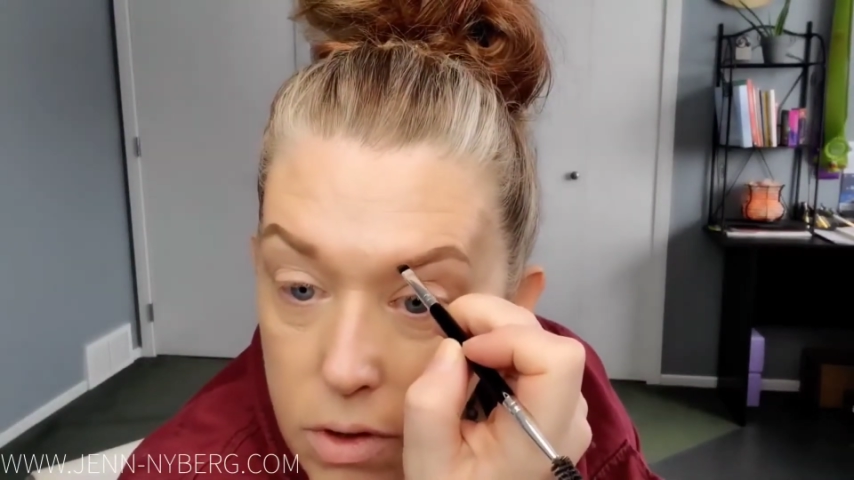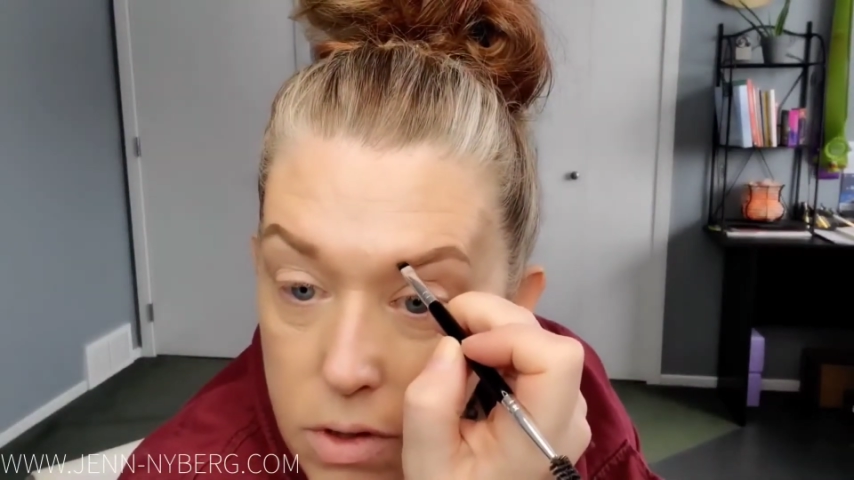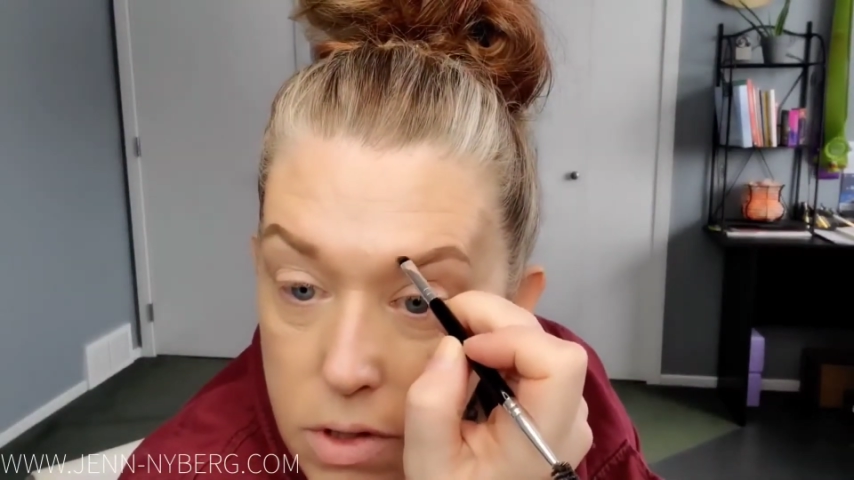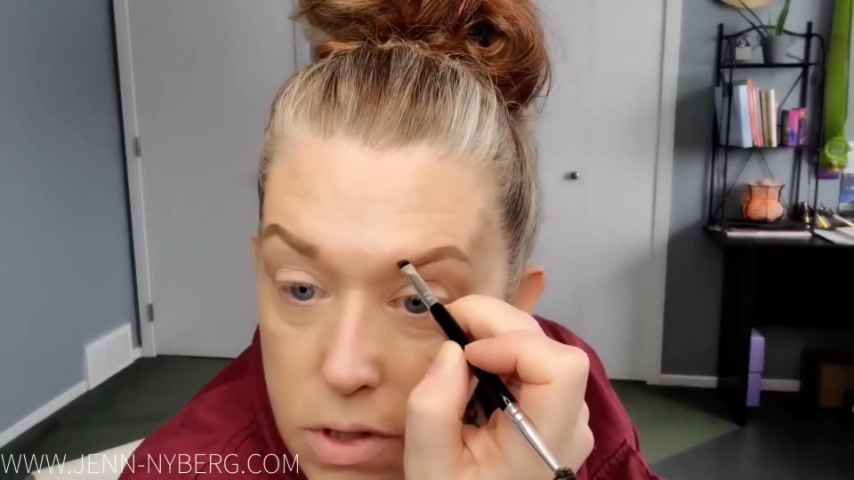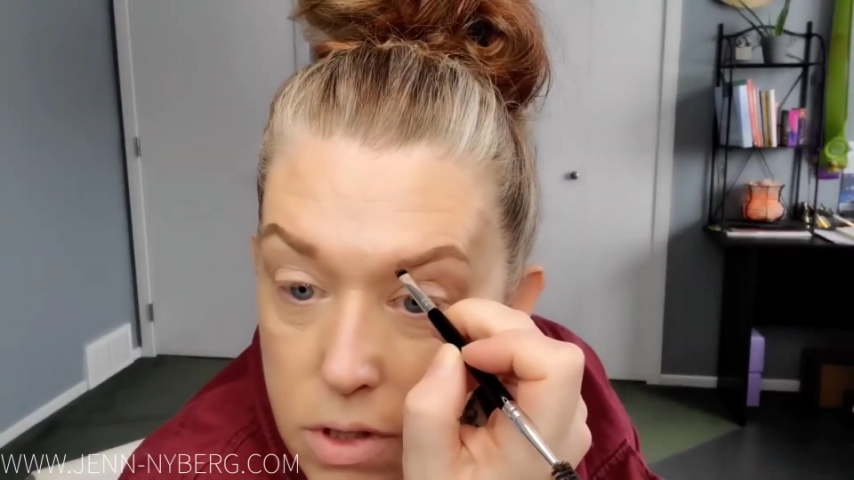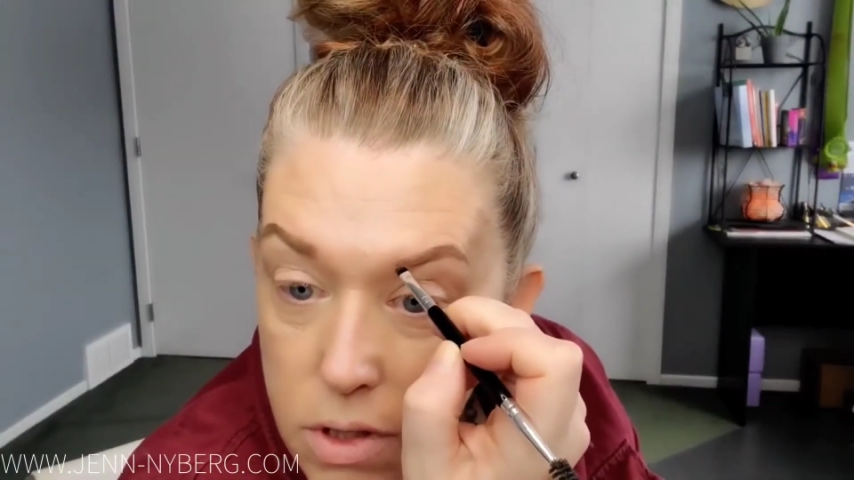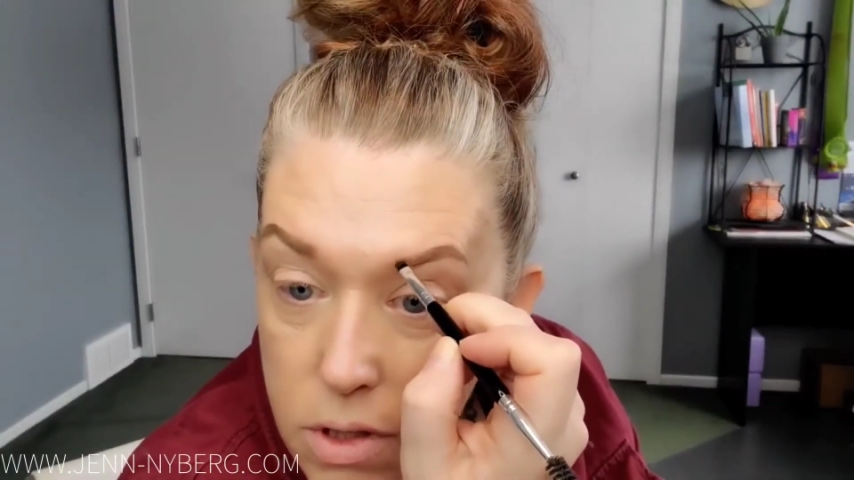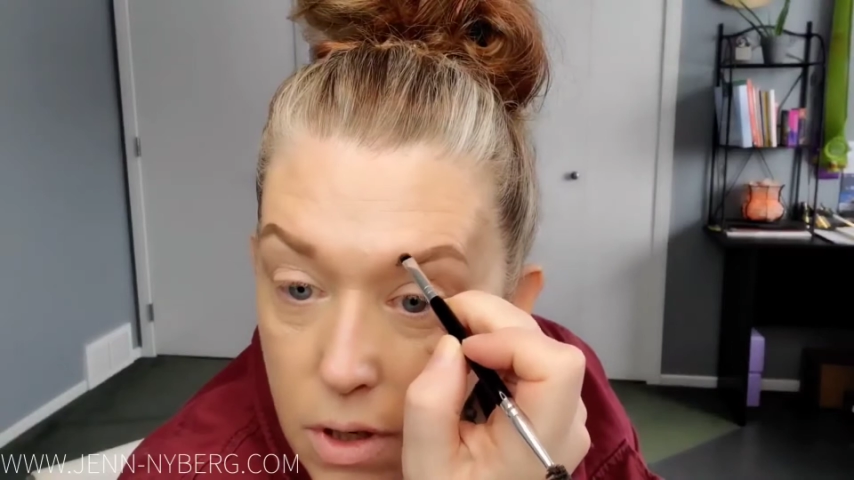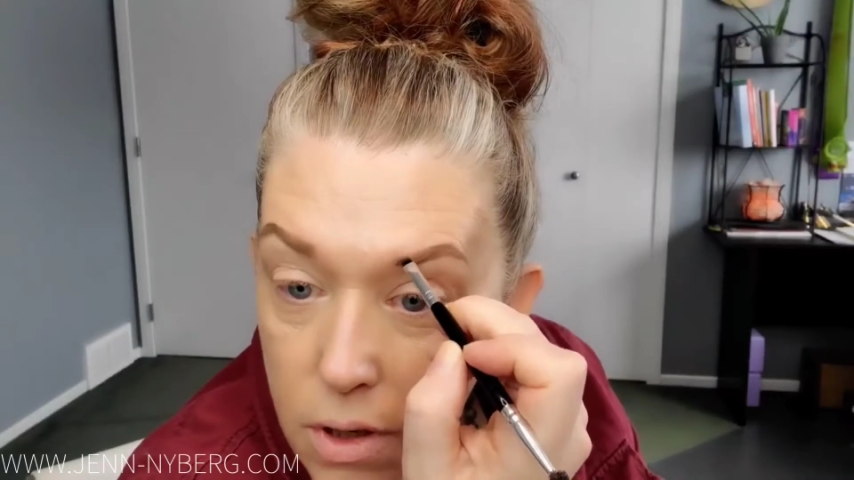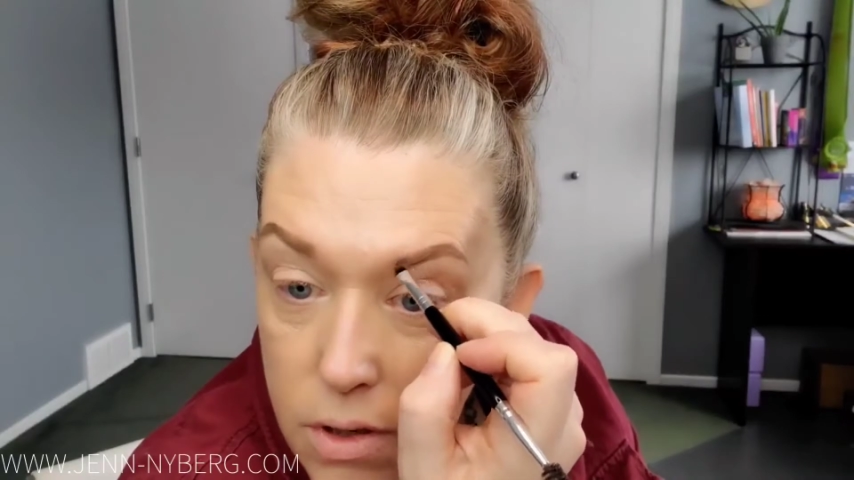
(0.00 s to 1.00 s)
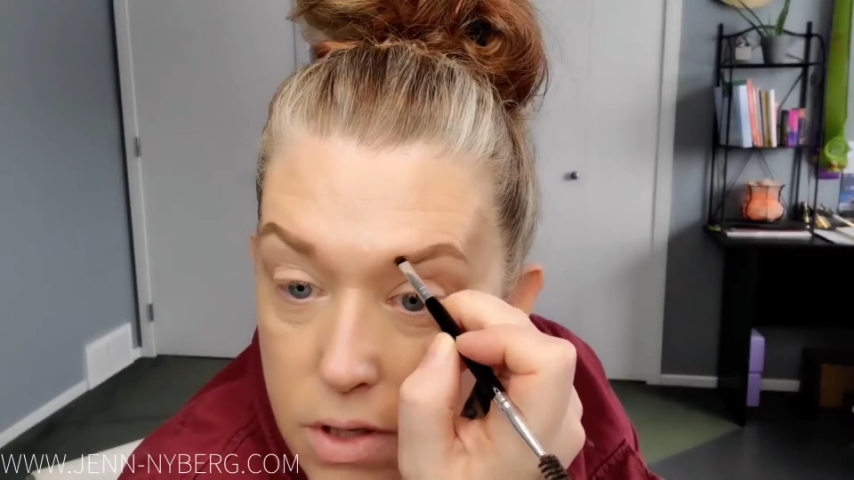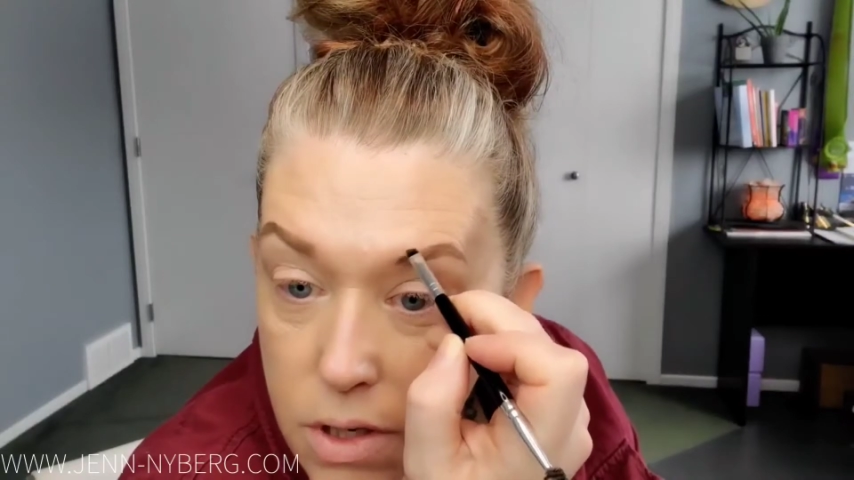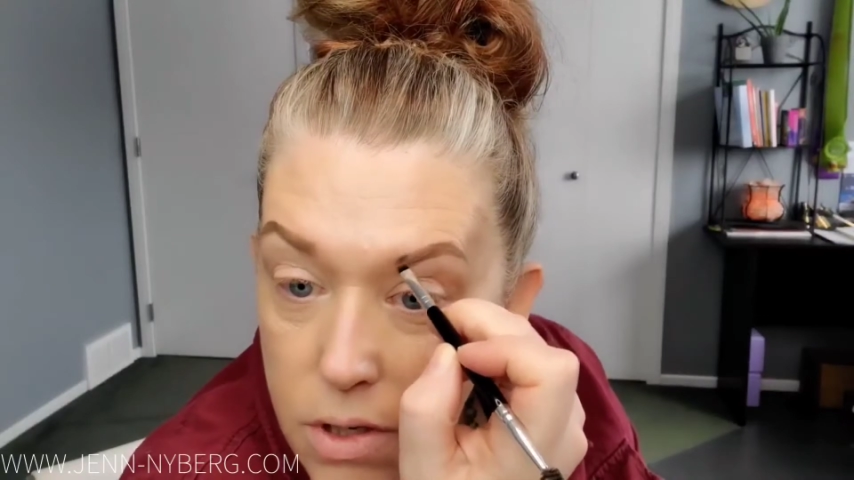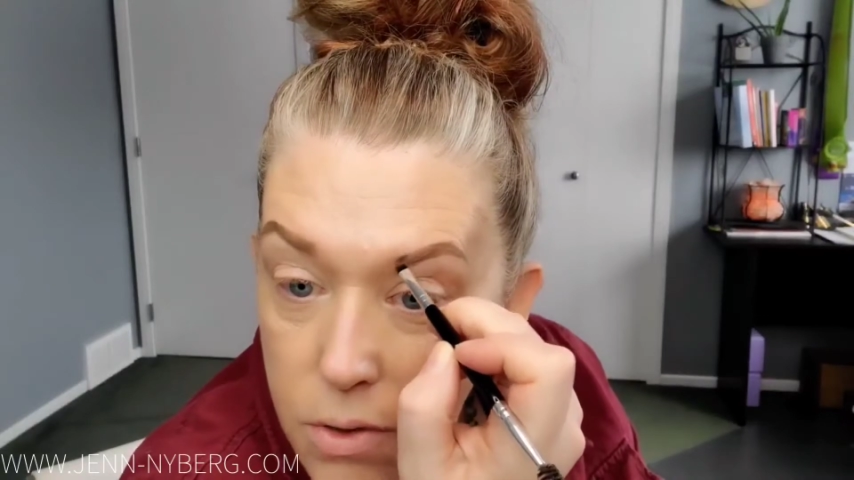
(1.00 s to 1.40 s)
start